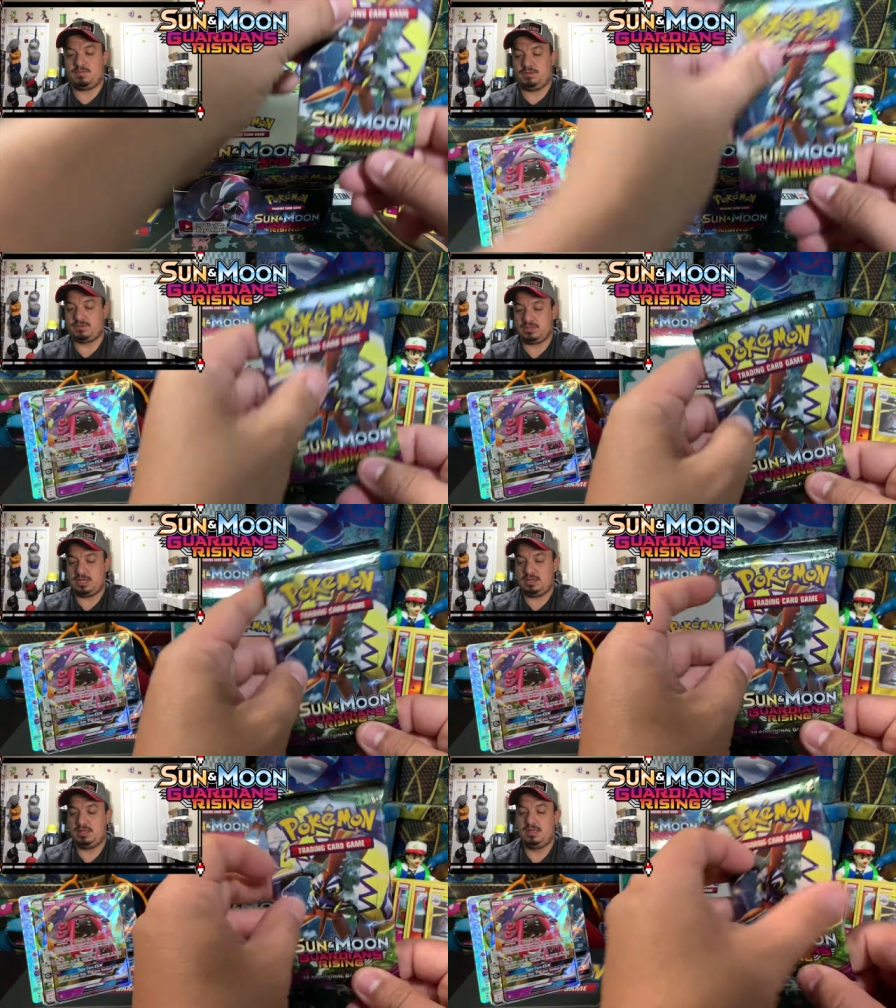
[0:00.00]
pulled
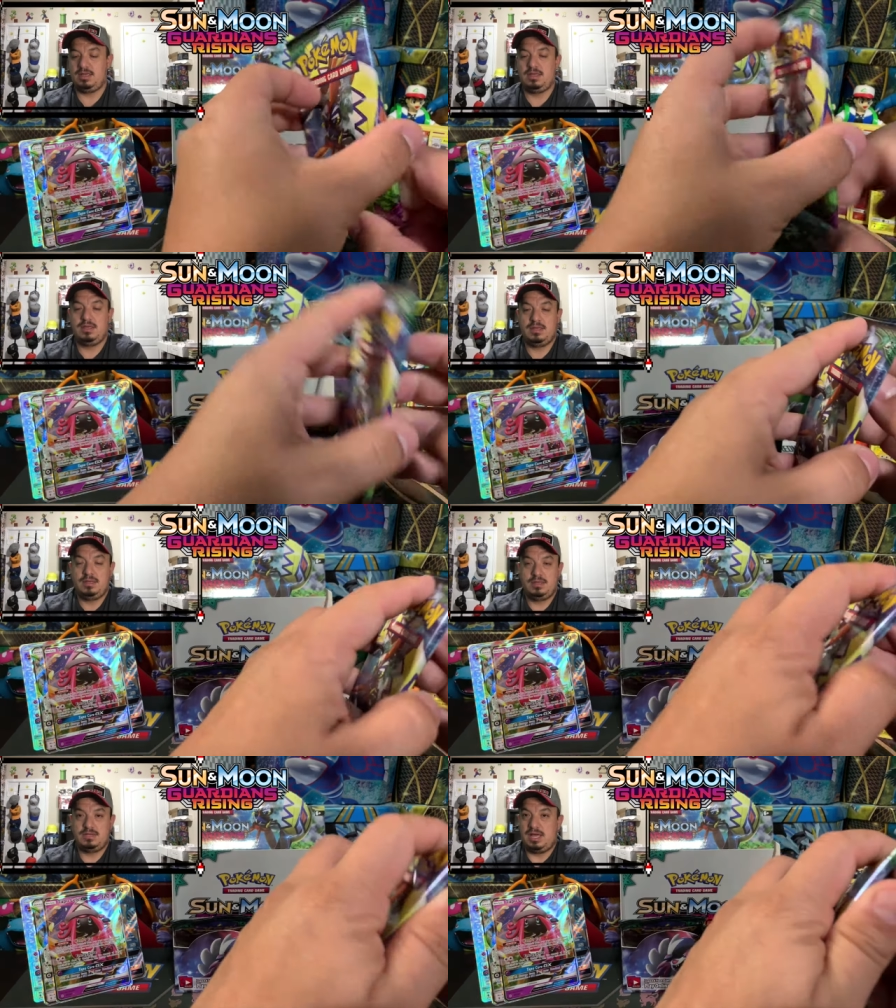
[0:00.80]
today.
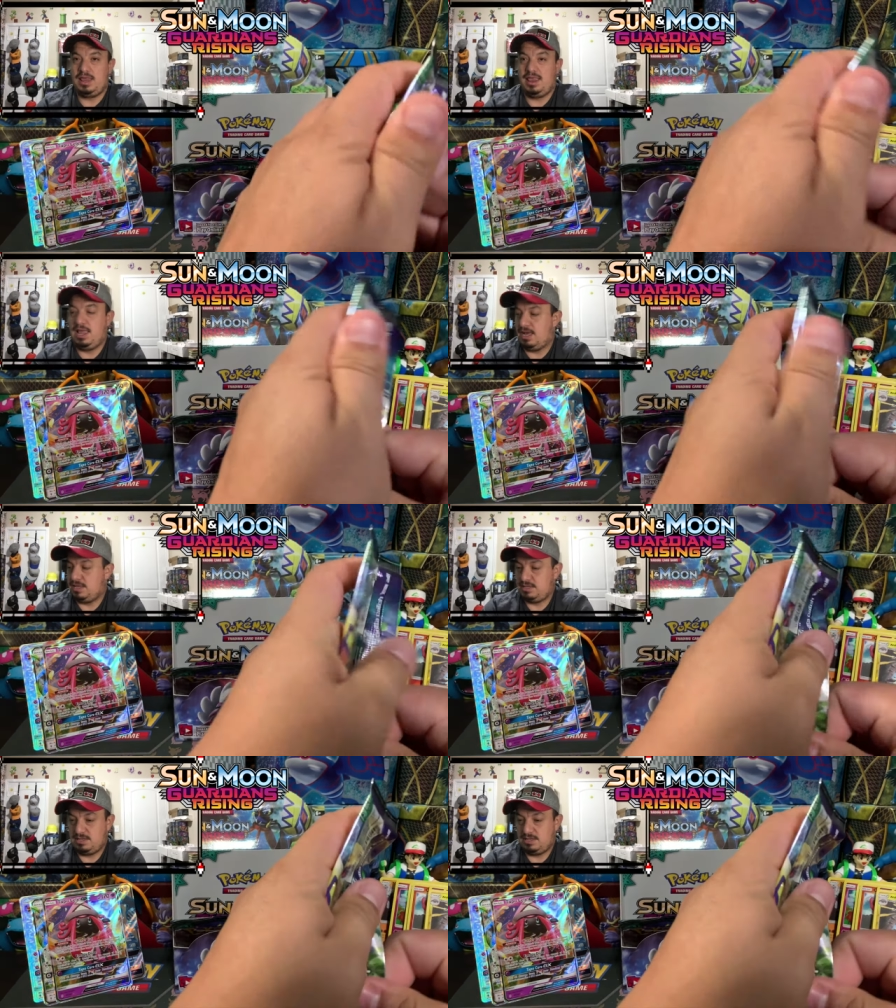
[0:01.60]
A lot.